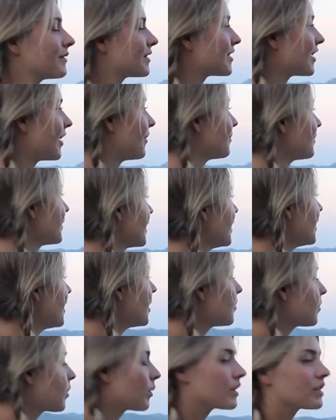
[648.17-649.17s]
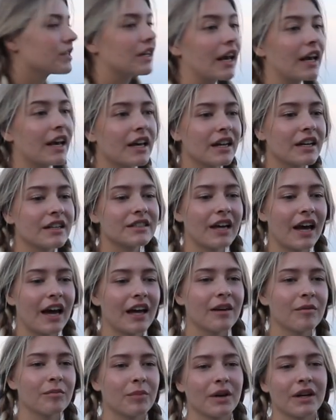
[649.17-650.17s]
So, but we're staying in a
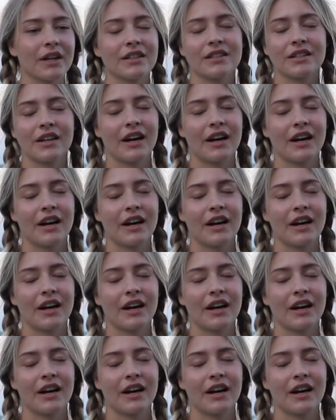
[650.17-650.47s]
tent, but it's